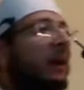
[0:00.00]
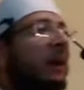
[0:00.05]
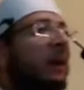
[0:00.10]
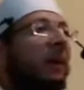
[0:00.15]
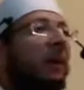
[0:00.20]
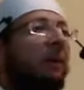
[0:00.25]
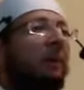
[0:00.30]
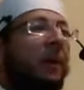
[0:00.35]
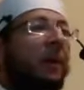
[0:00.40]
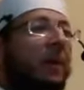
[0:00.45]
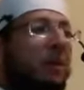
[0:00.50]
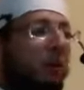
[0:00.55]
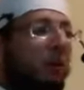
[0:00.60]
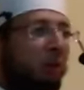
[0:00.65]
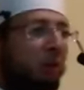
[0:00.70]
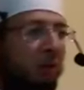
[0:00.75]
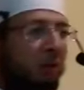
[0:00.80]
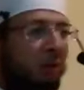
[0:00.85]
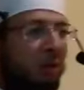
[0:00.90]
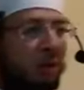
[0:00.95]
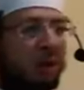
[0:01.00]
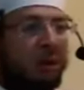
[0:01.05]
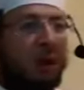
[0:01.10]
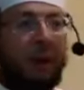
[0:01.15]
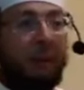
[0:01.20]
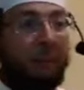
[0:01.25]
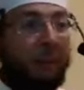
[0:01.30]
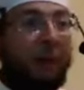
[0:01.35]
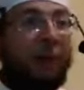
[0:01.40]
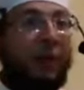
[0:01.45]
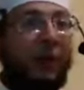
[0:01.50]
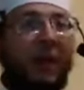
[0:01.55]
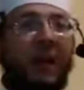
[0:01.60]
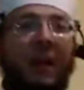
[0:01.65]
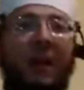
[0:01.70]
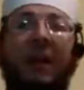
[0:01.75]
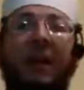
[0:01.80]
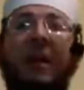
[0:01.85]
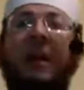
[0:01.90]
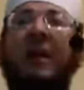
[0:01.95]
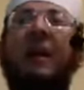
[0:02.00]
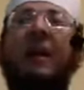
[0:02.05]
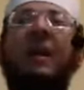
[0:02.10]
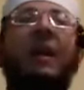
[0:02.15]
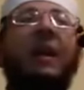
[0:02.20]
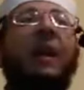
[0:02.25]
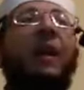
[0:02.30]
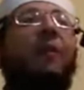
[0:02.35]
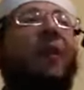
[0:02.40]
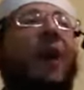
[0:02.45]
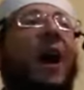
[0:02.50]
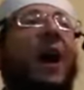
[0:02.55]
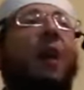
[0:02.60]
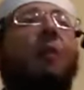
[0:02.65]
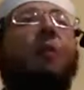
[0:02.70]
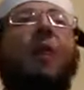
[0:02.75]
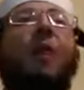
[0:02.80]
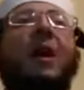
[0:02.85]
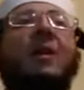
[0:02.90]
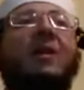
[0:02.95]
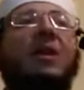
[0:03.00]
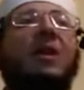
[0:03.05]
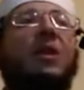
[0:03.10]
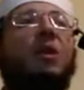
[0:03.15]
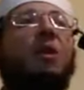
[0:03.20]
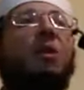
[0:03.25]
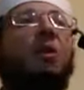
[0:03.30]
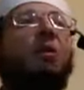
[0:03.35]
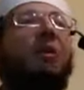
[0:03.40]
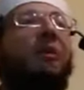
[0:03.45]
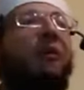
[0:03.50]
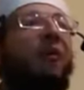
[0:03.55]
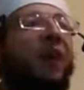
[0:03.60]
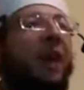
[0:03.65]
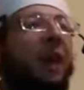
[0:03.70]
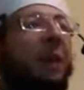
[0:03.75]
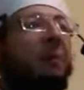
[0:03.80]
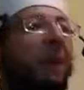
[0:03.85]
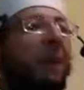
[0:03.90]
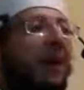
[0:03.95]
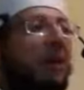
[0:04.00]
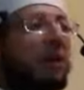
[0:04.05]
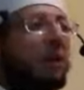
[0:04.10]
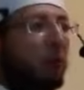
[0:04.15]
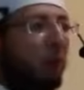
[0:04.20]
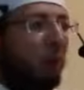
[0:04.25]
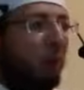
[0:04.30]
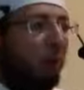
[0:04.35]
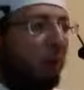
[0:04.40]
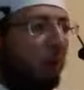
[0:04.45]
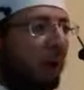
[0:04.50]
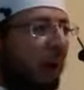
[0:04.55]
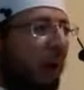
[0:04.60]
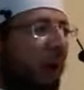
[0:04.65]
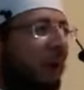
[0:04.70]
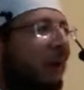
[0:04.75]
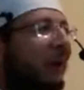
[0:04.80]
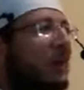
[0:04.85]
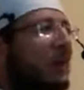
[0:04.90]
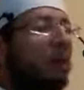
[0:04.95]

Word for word: Number two, number three, if I wanted to feed my soul, Allah